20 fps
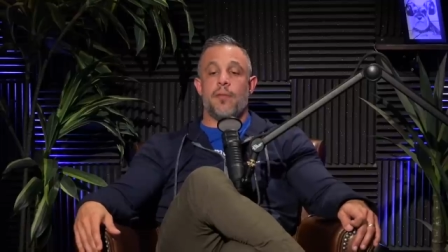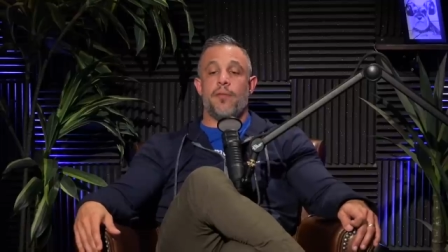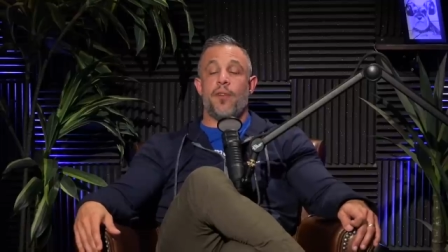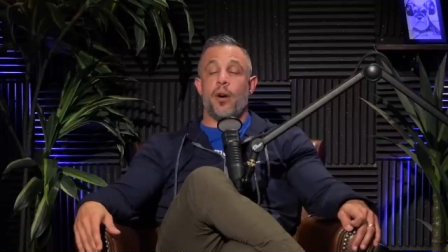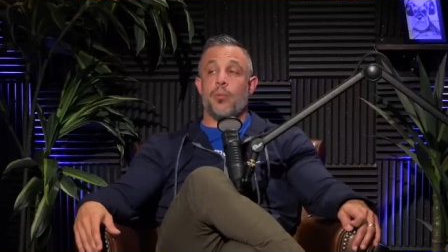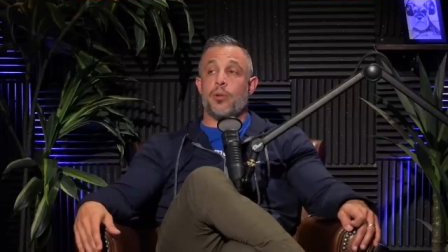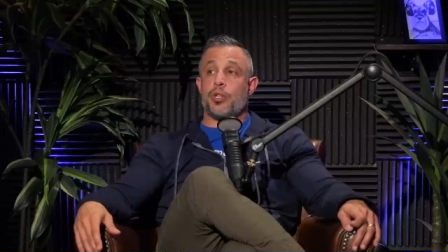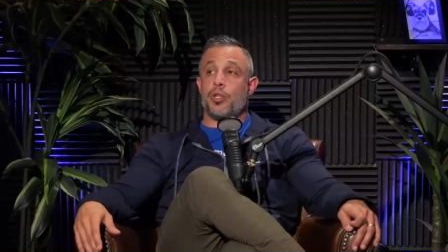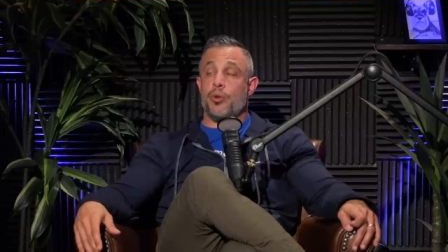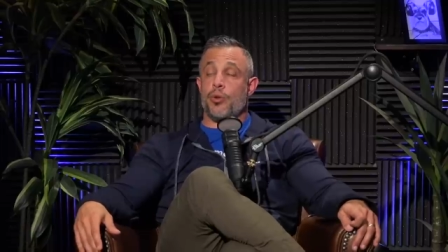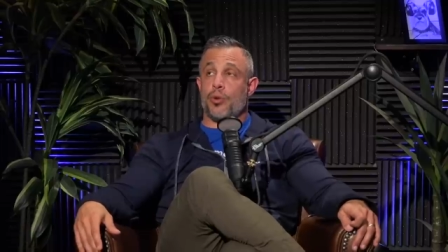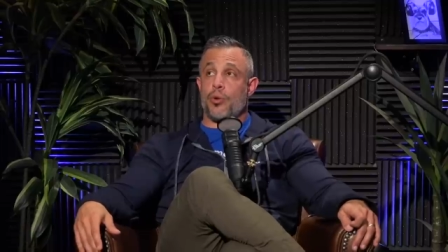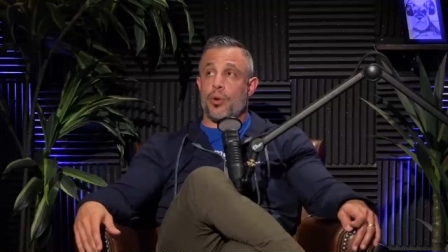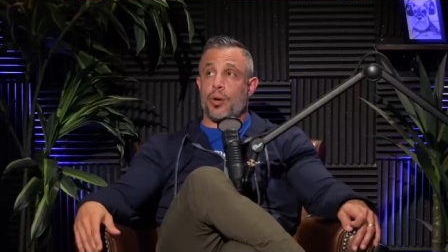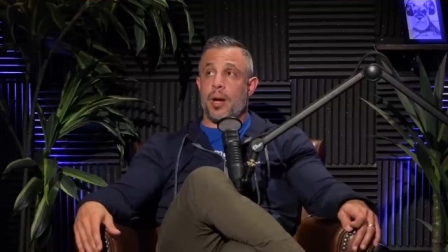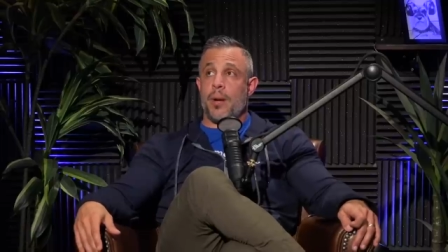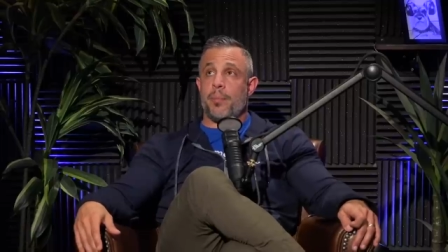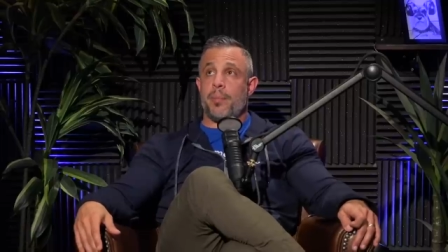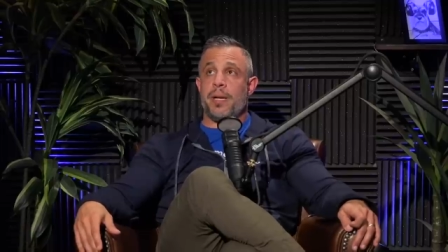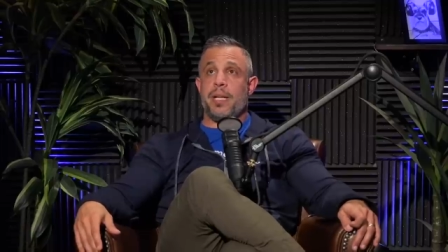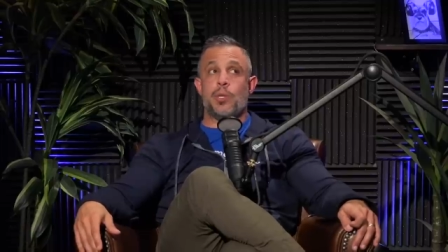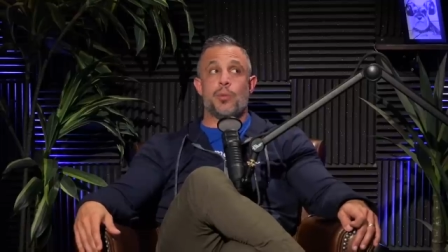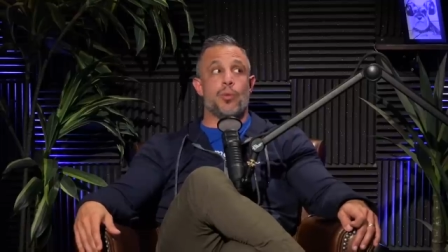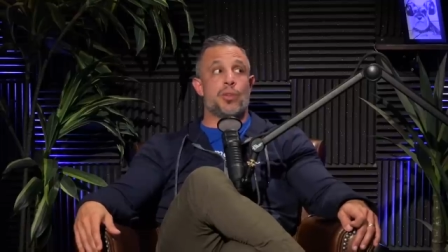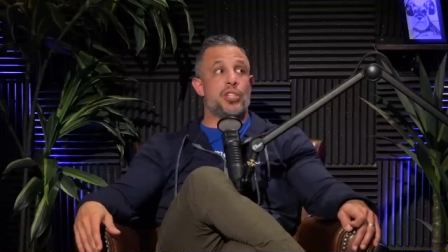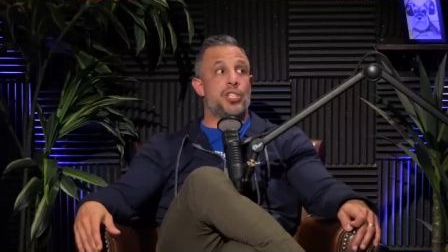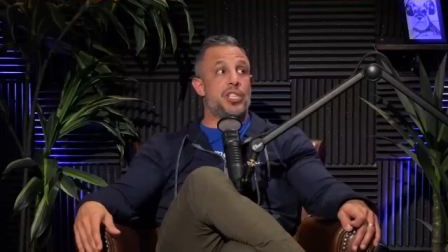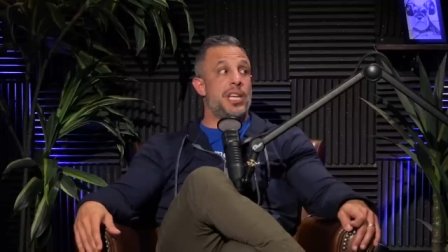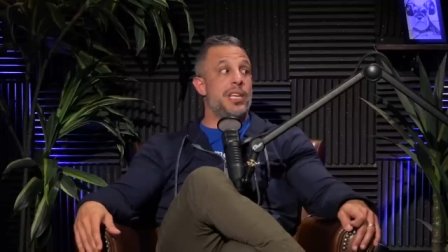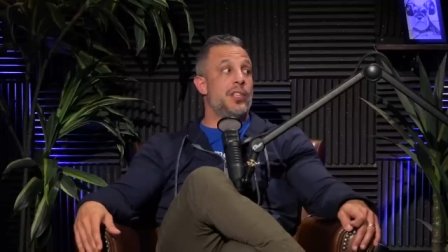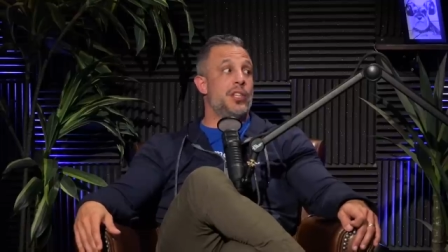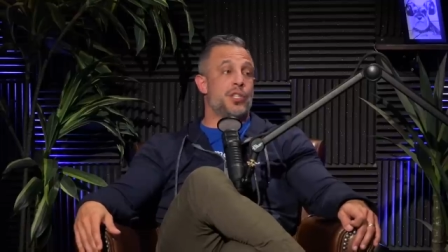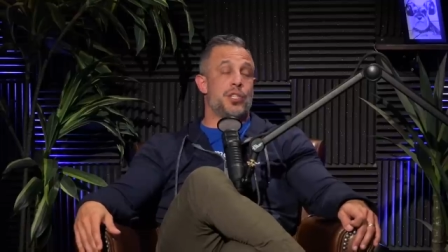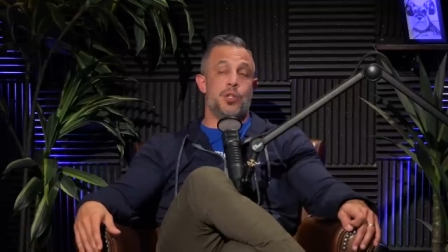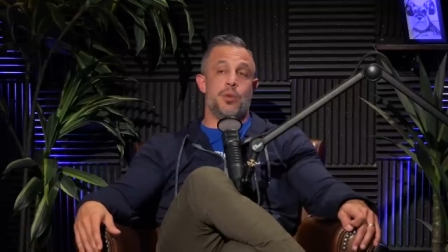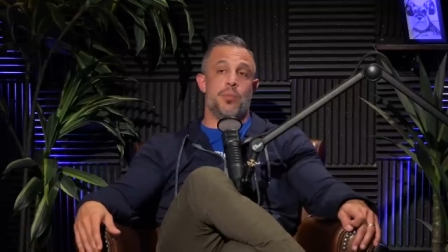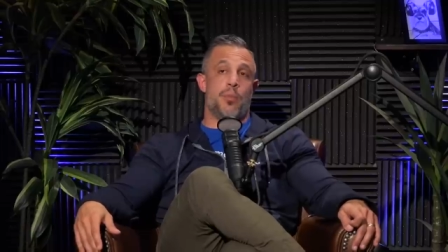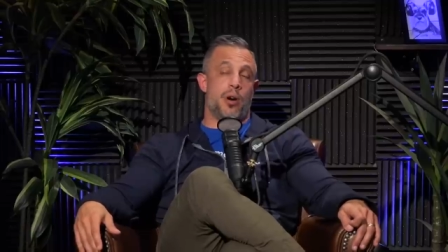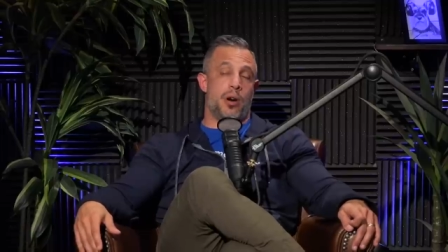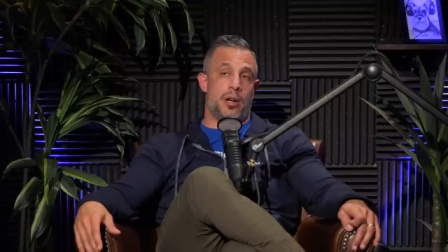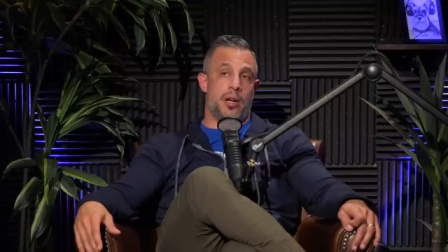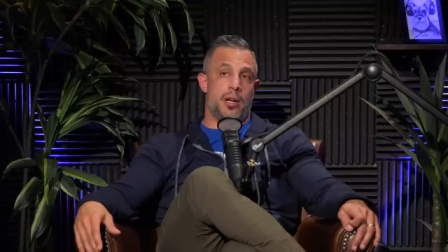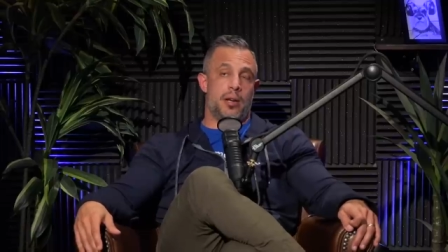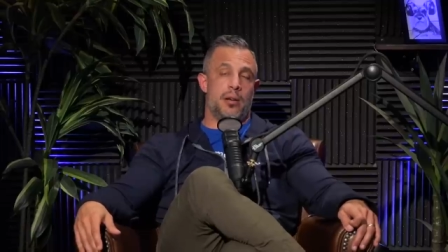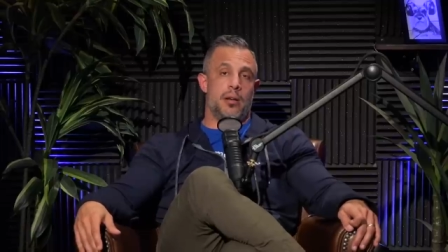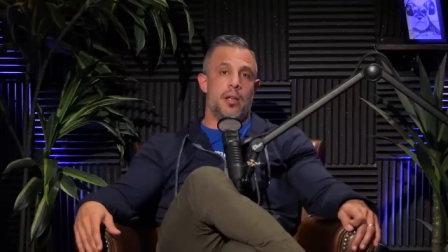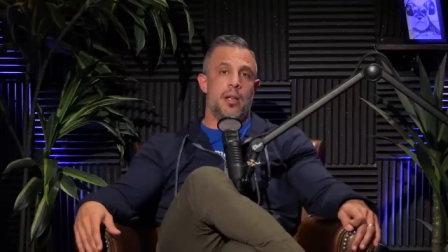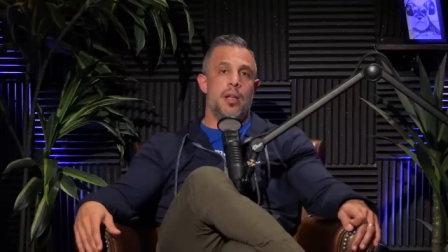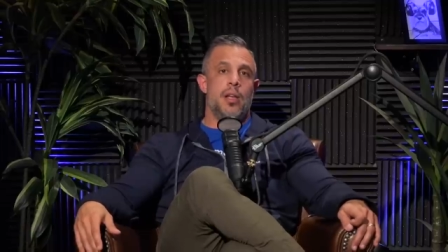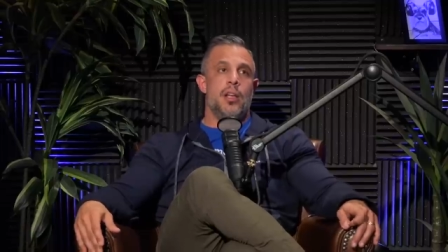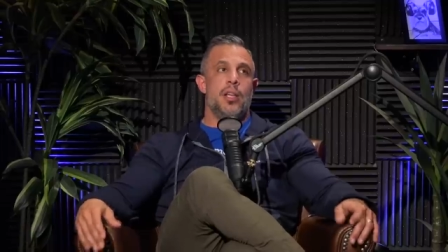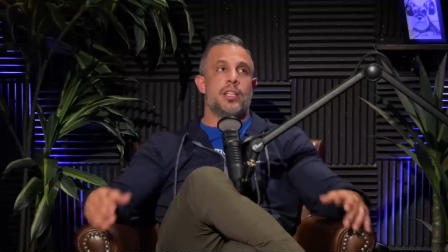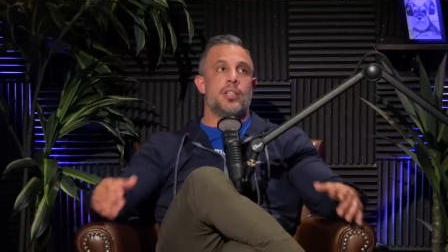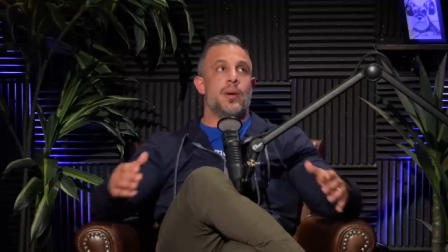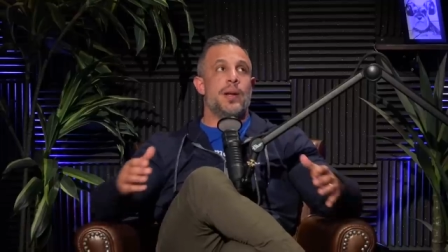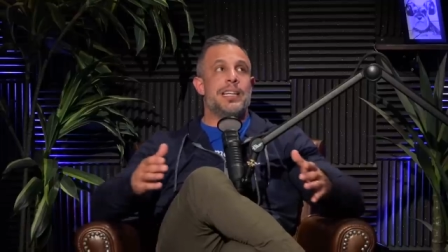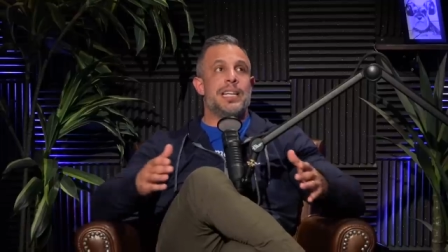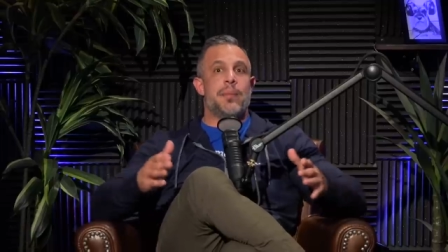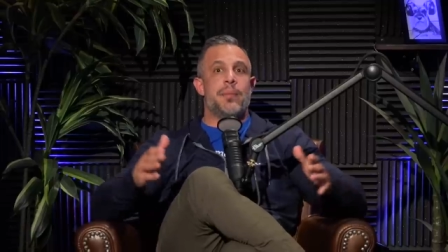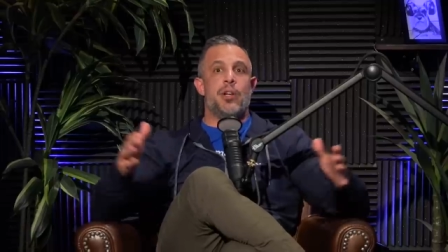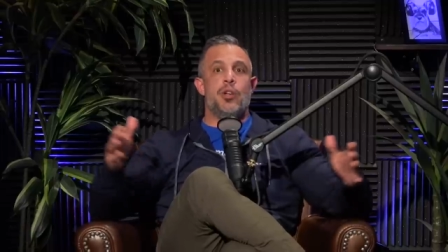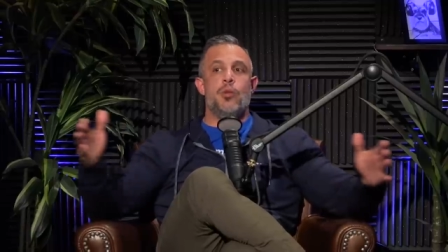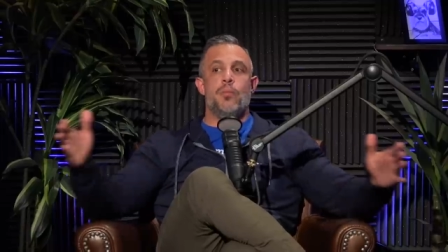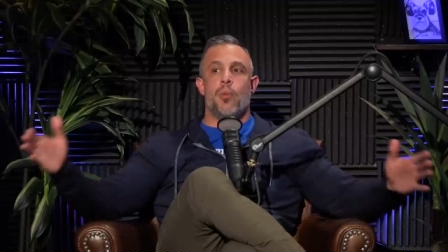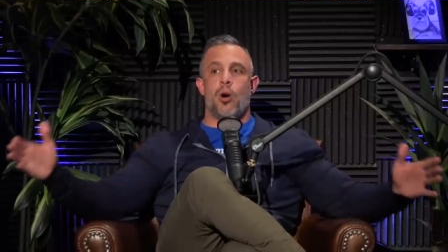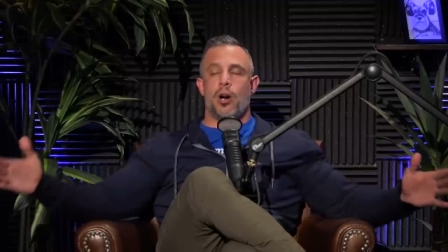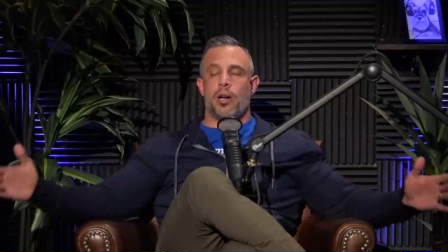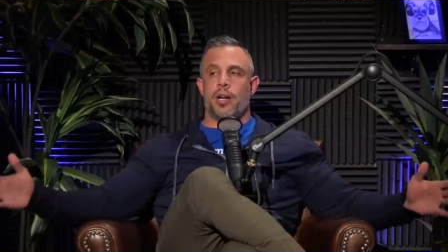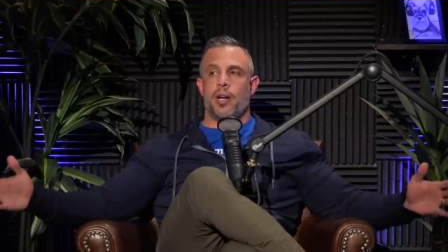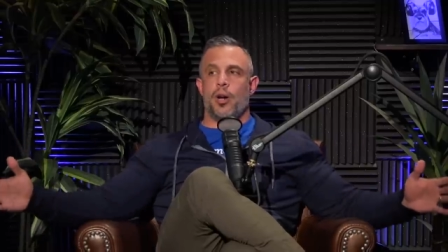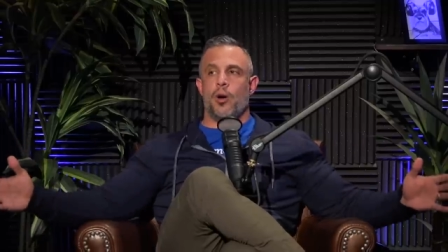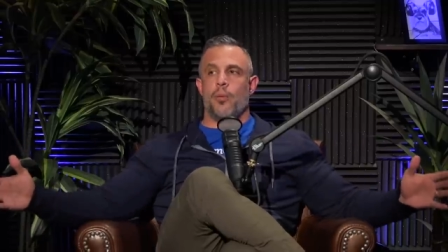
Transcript: Pharmaceutical companies will see this new market. So anytime a new market